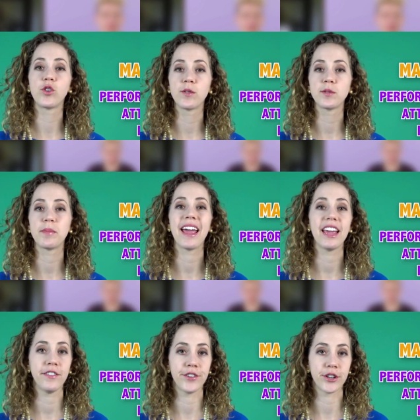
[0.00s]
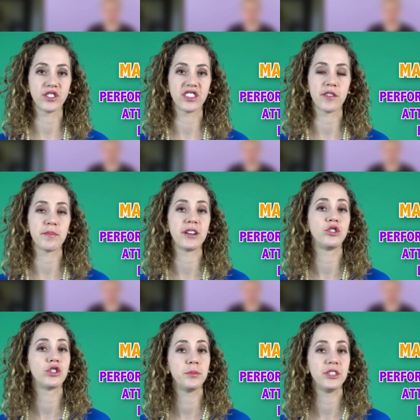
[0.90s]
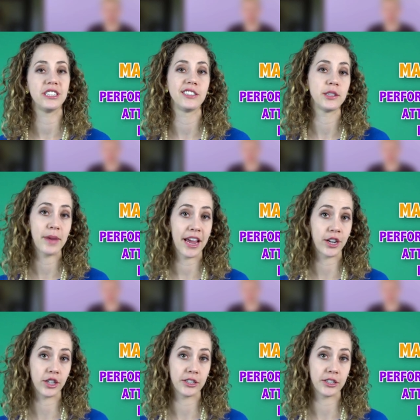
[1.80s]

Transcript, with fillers: at the mere idea of toxic masculinity